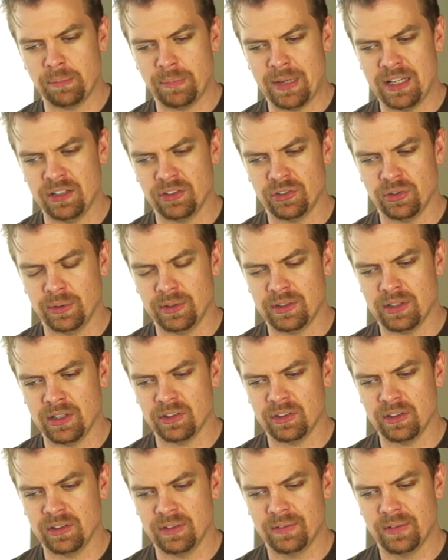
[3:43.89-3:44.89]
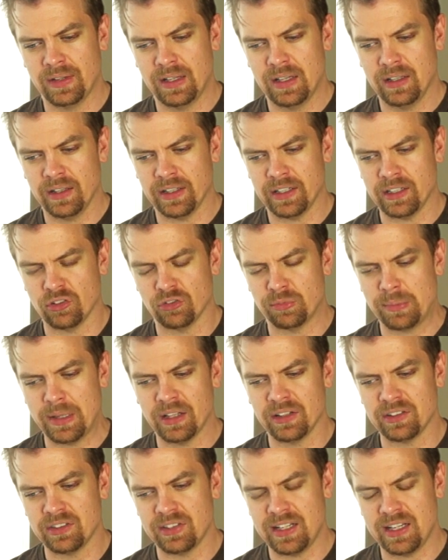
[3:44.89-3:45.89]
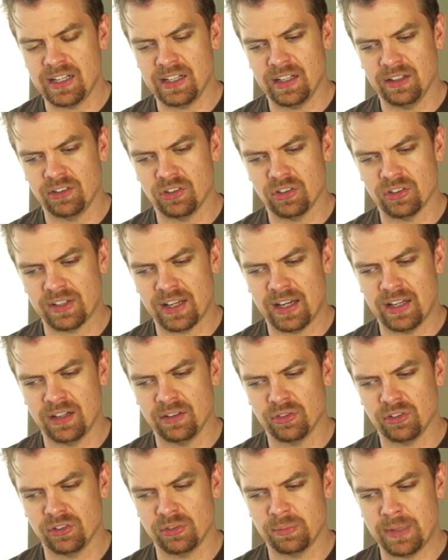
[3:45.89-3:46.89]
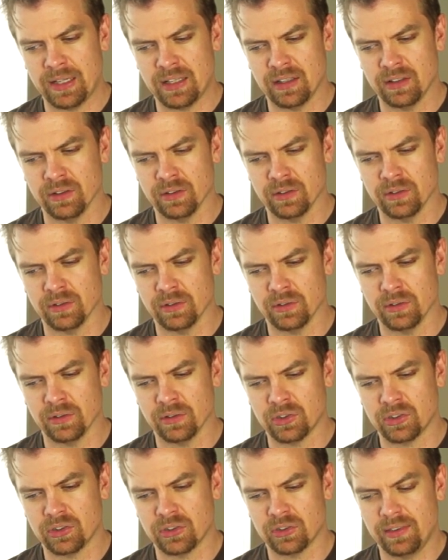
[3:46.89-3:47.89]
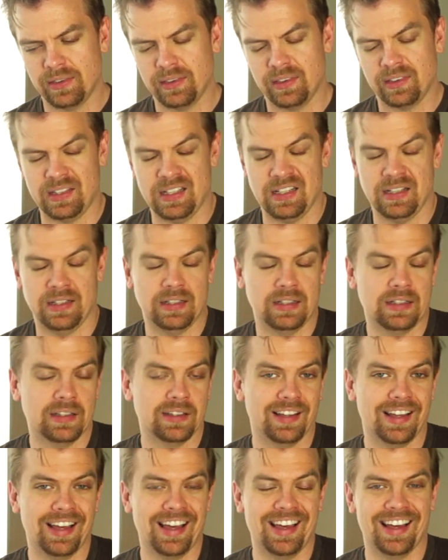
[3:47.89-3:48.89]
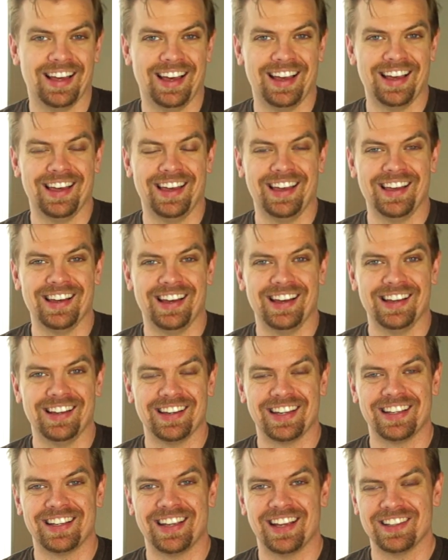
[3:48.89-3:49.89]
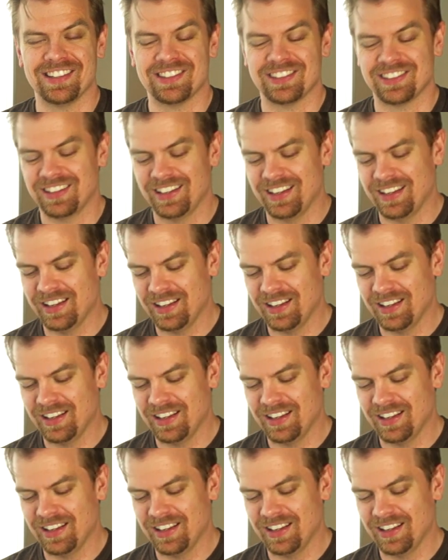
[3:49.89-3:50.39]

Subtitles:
base, so it doesn't, like, you smell a tea and it just kind of smells thin, I guess.